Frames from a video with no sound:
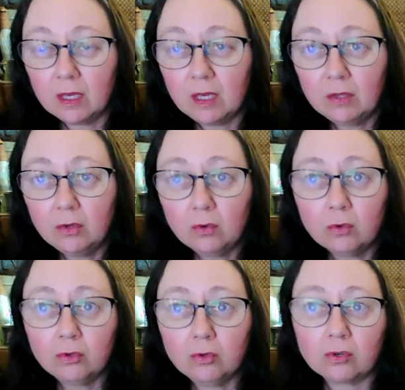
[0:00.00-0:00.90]
In
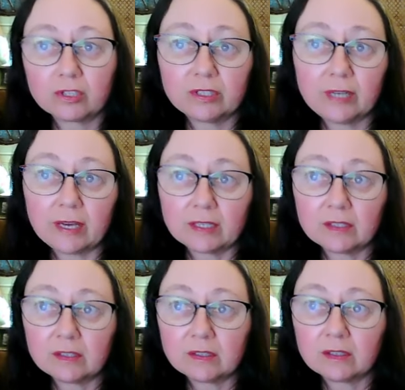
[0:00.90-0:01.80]
Old Norse
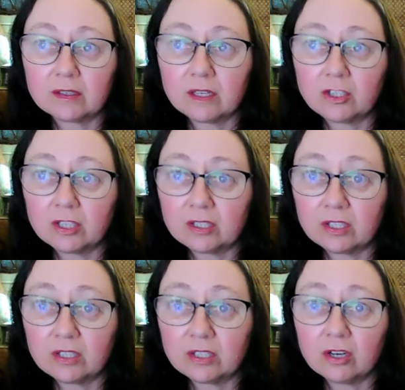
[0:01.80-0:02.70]
texts, such as the
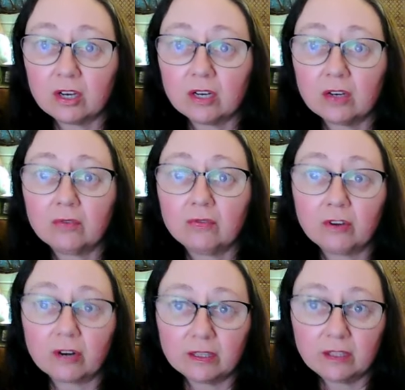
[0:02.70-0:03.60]
saga of
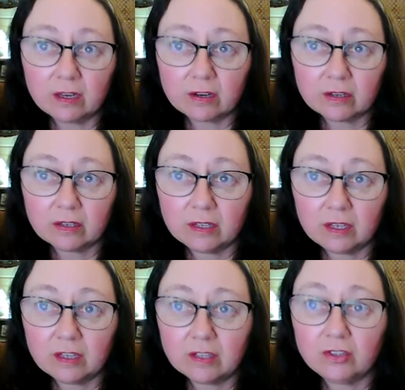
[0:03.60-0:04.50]
Grettir,
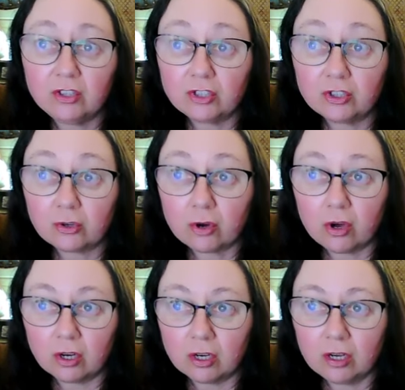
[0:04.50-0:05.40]
the
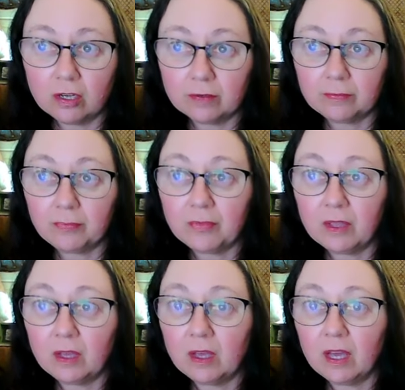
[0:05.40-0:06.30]
Strong,
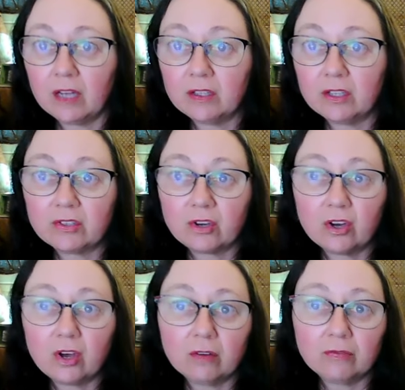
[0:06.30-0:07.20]
and the
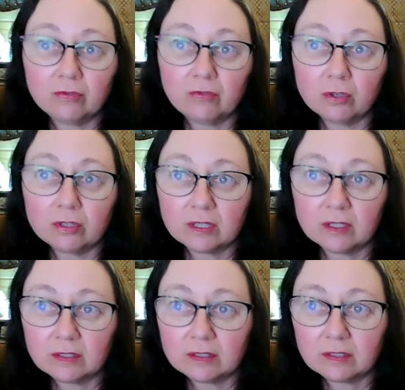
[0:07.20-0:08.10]
saga of the
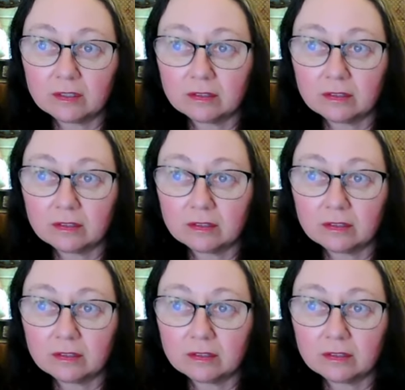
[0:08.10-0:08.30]
Volsungs,